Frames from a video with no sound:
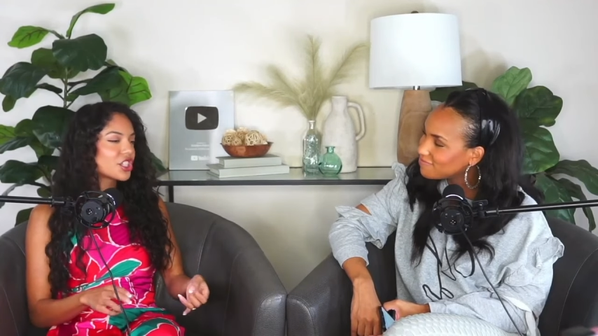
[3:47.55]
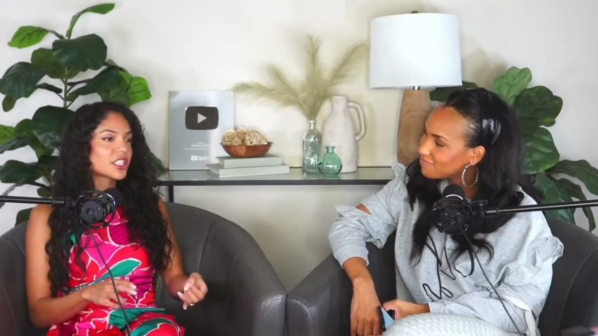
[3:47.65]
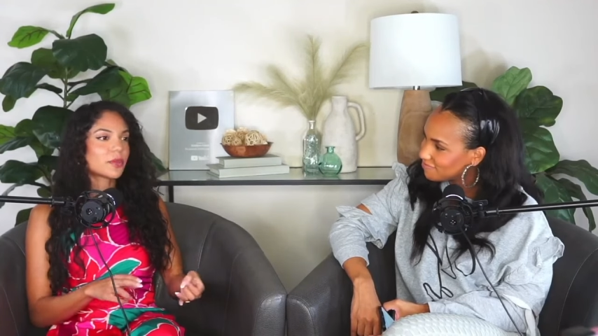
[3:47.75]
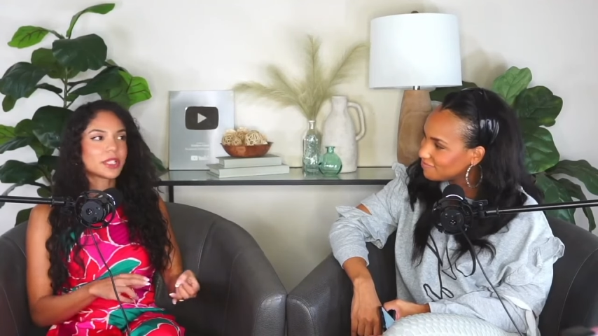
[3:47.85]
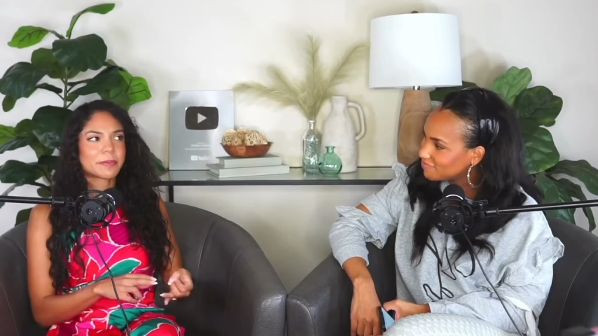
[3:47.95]
Speaker 1: I
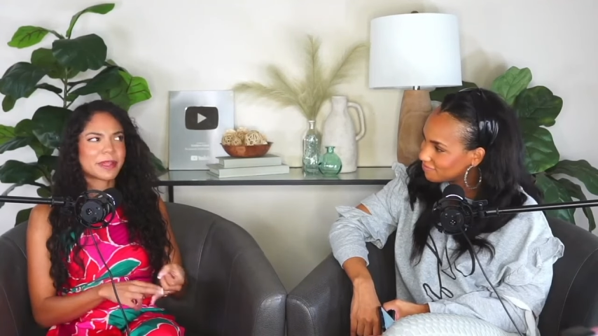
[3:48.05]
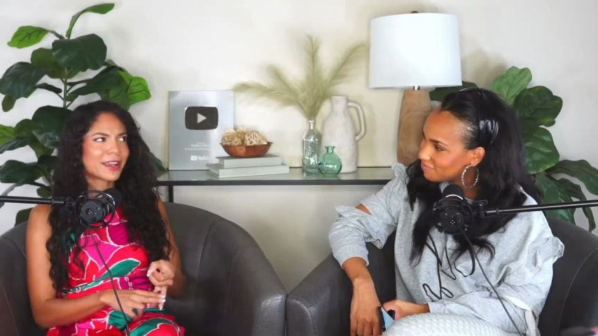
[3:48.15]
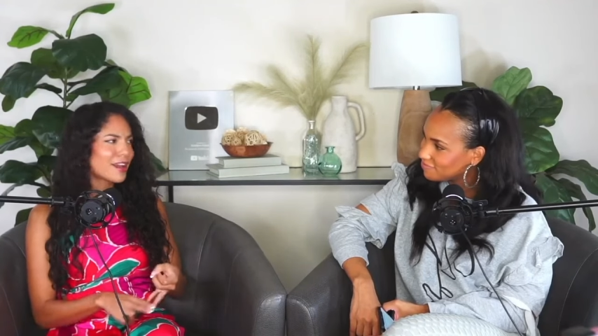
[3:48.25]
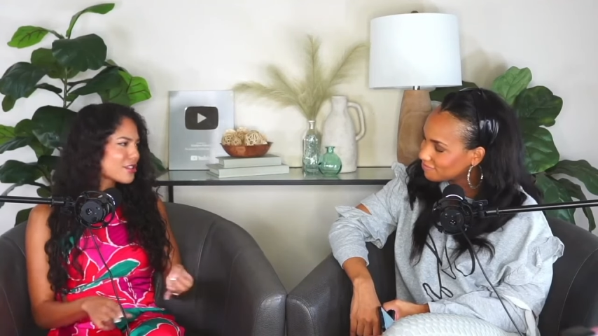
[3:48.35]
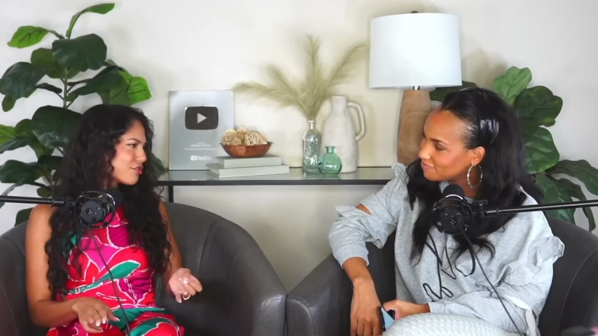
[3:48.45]
went to
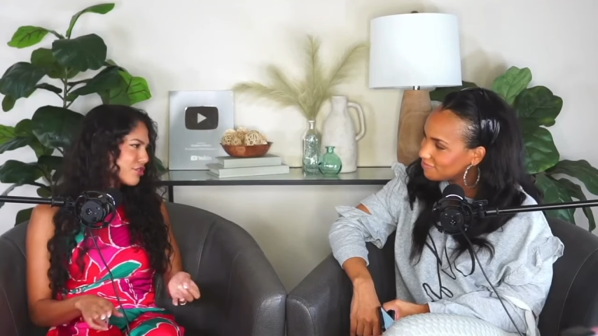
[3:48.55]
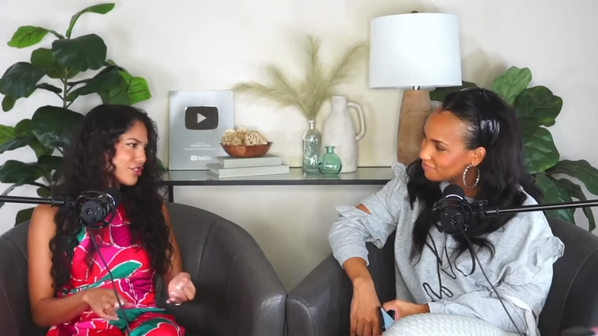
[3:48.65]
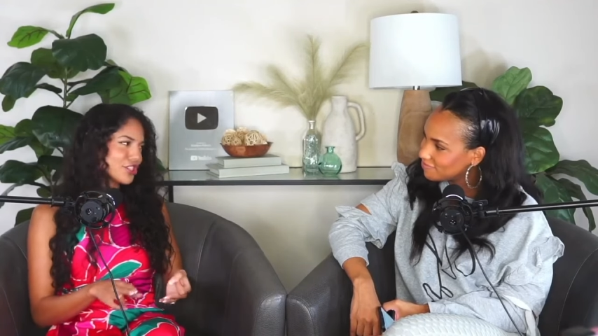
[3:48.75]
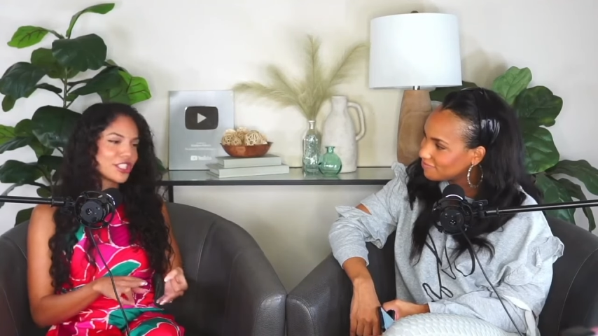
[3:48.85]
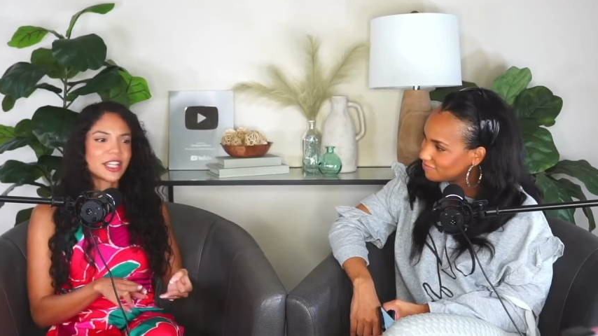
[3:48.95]
Pentecostal
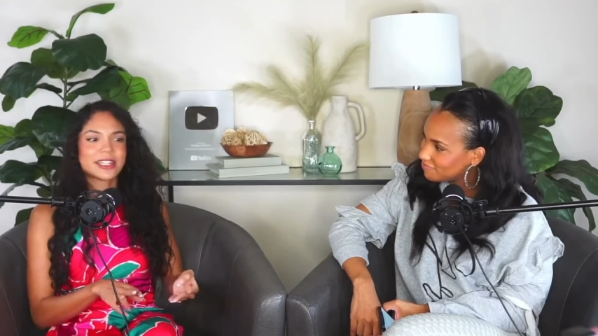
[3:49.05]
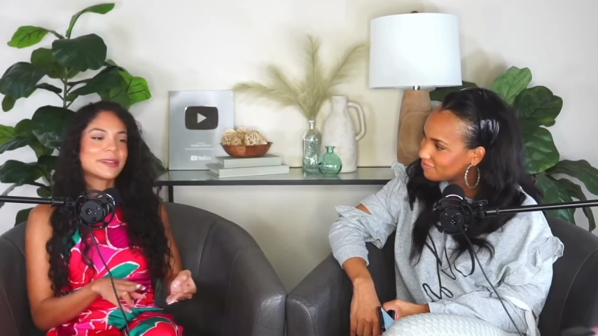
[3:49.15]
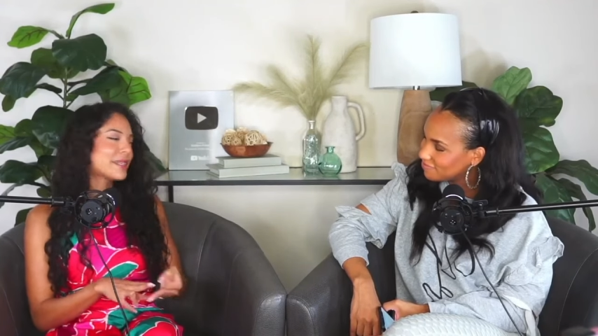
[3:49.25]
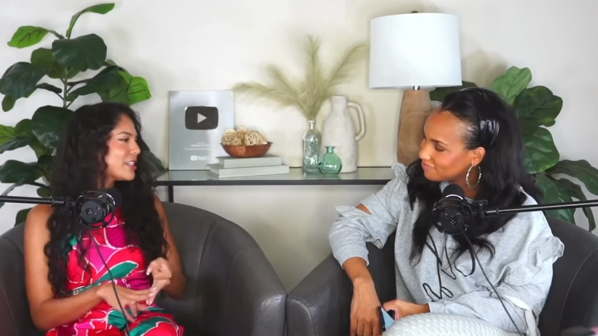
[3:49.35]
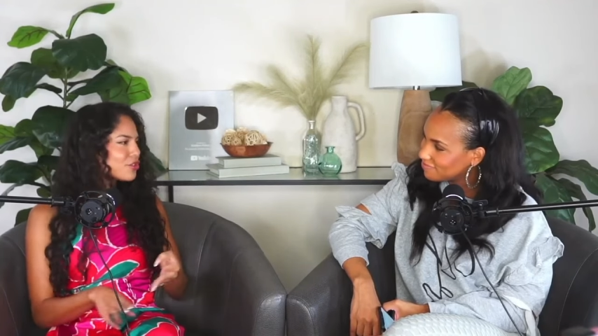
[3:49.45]
churches,
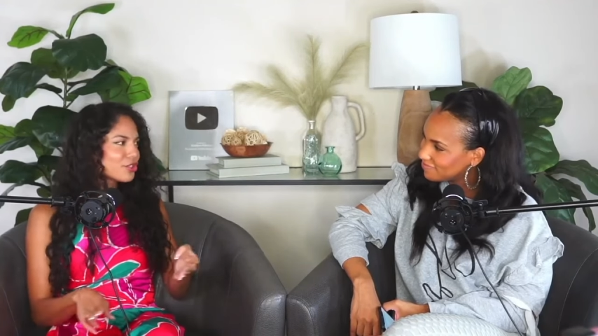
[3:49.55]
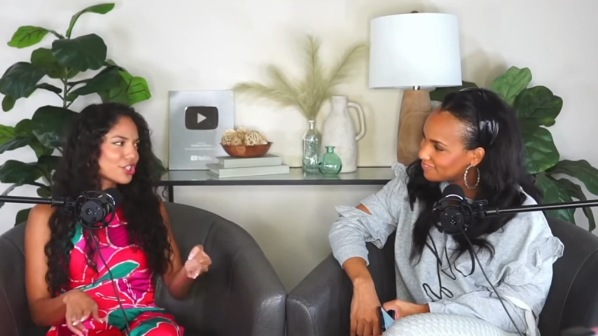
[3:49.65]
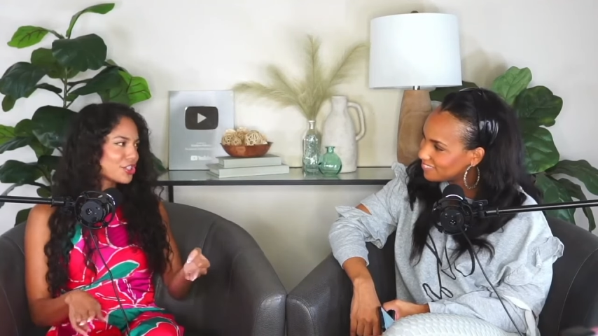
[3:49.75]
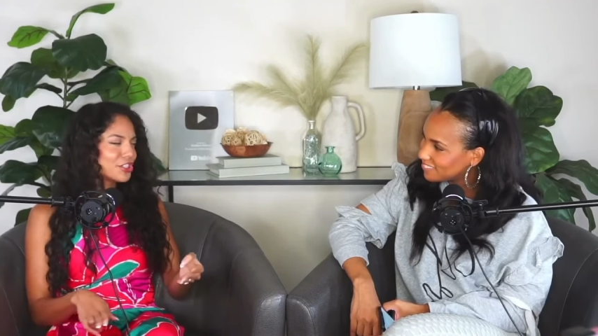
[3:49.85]
non-denominational churches.